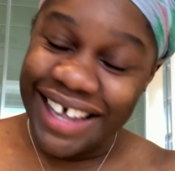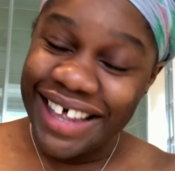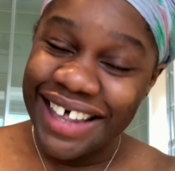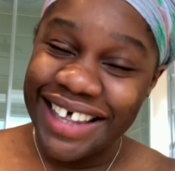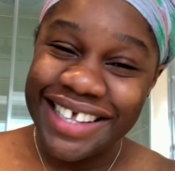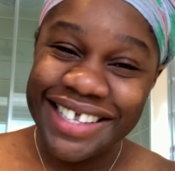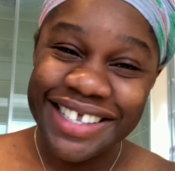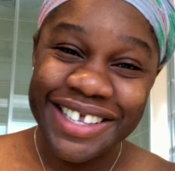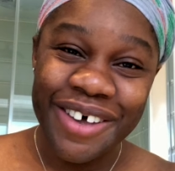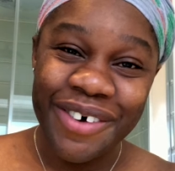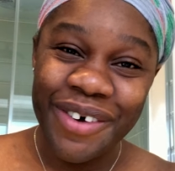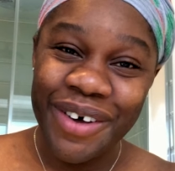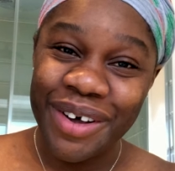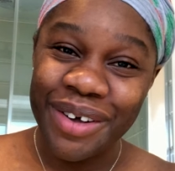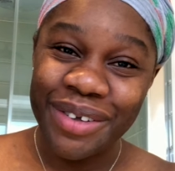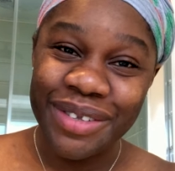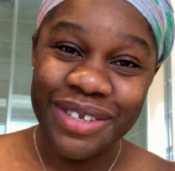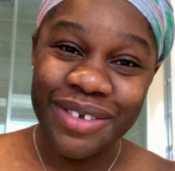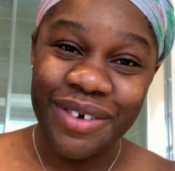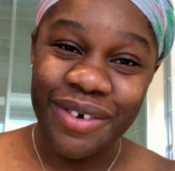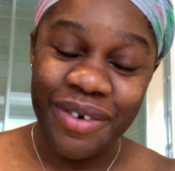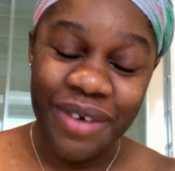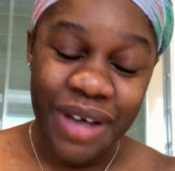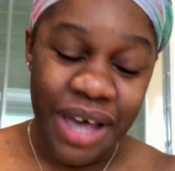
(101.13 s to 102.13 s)
So old
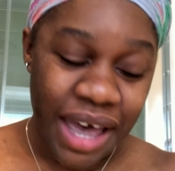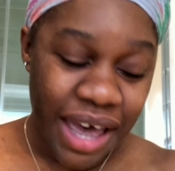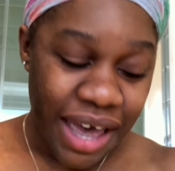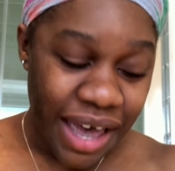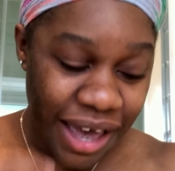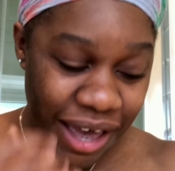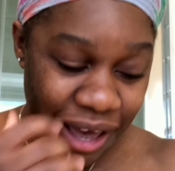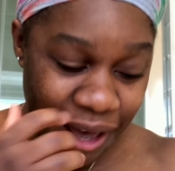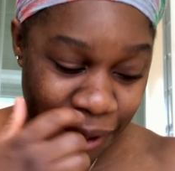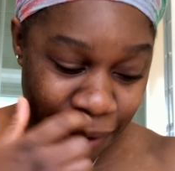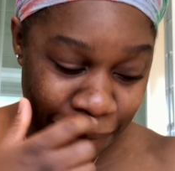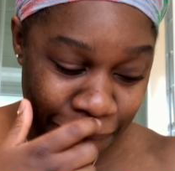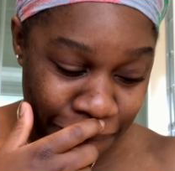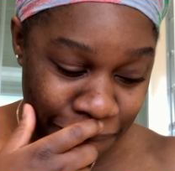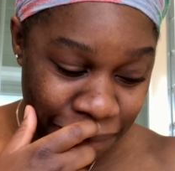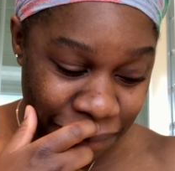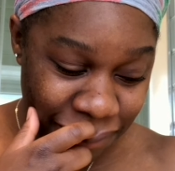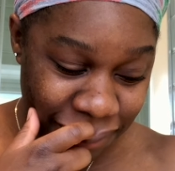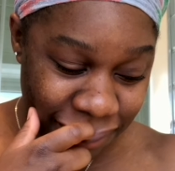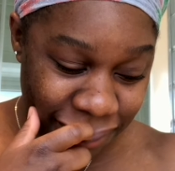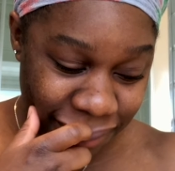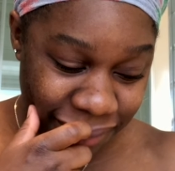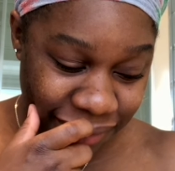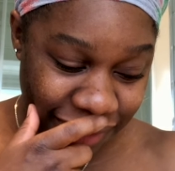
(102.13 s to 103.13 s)
school.
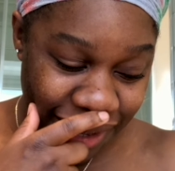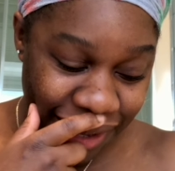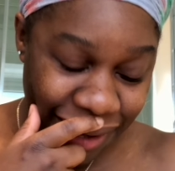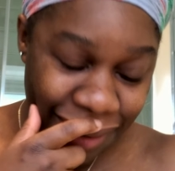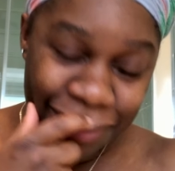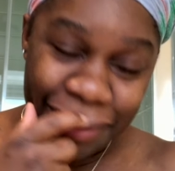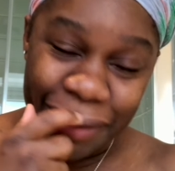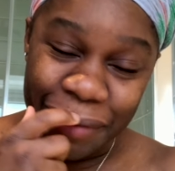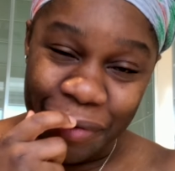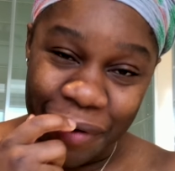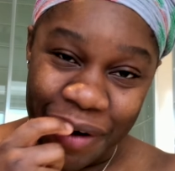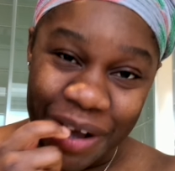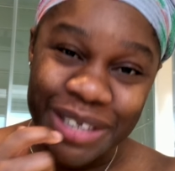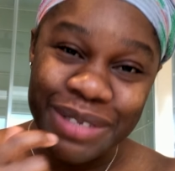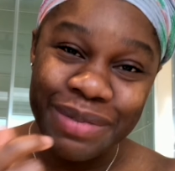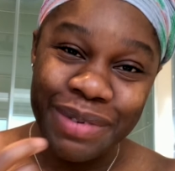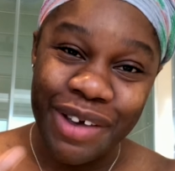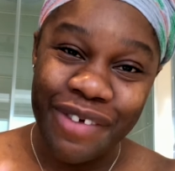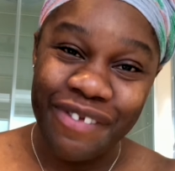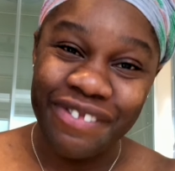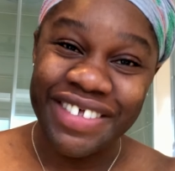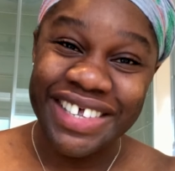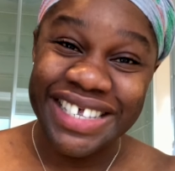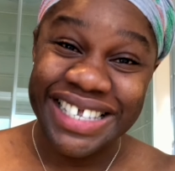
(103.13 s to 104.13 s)
It reminds me
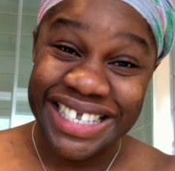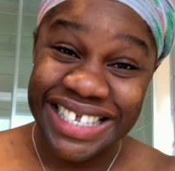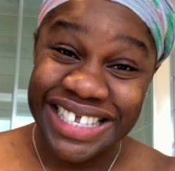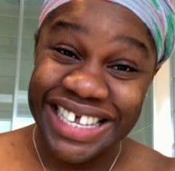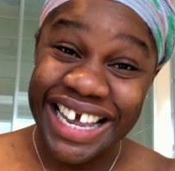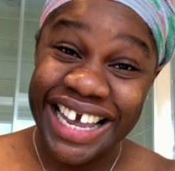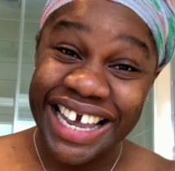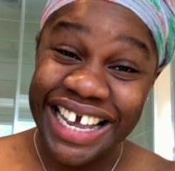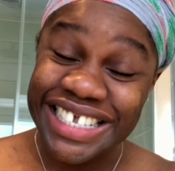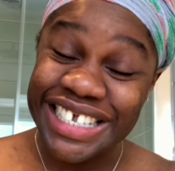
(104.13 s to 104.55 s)
of the sea.